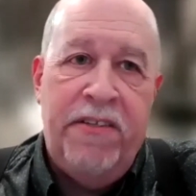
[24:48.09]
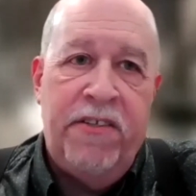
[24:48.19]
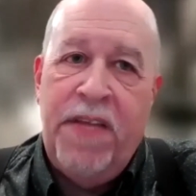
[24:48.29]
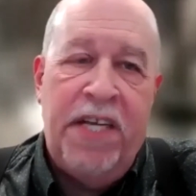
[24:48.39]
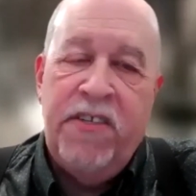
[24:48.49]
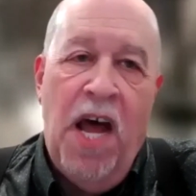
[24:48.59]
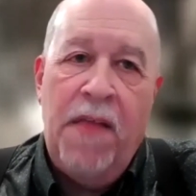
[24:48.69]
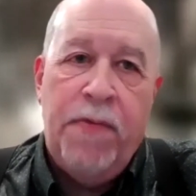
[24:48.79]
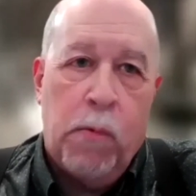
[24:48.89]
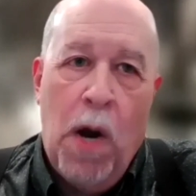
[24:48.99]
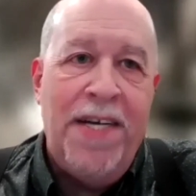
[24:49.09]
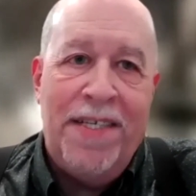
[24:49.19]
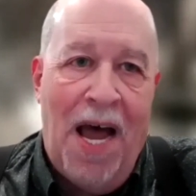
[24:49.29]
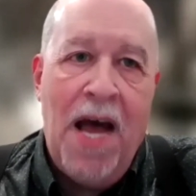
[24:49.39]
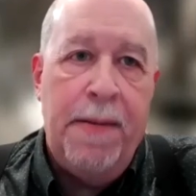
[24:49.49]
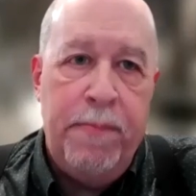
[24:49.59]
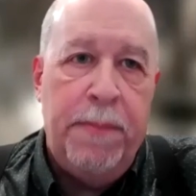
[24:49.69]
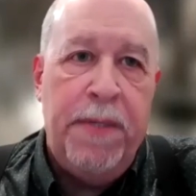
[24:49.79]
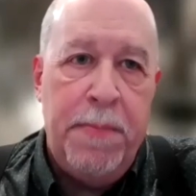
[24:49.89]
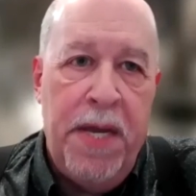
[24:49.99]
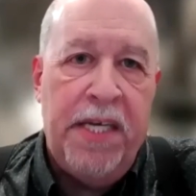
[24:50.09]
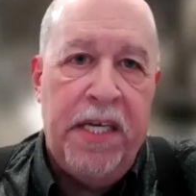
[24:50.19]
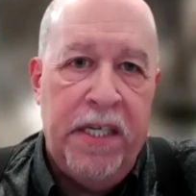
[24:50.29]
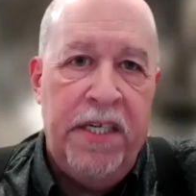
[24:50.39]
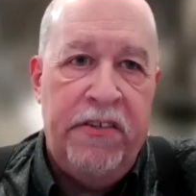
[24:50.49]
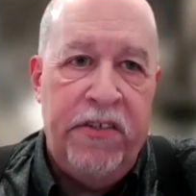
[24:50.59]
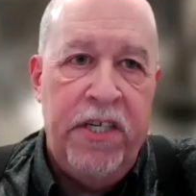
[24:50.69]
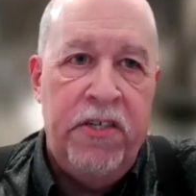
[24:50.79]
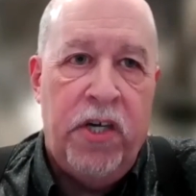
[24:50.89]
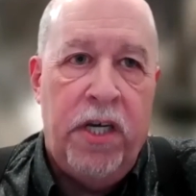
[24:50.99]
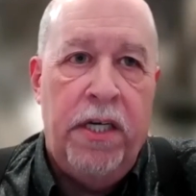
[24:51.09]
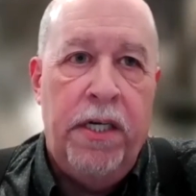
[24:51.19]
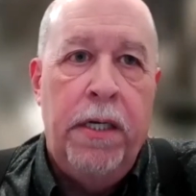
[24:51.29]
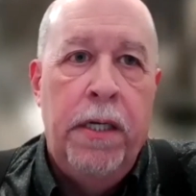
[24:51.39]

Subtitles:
That's not the right time to be making a decision.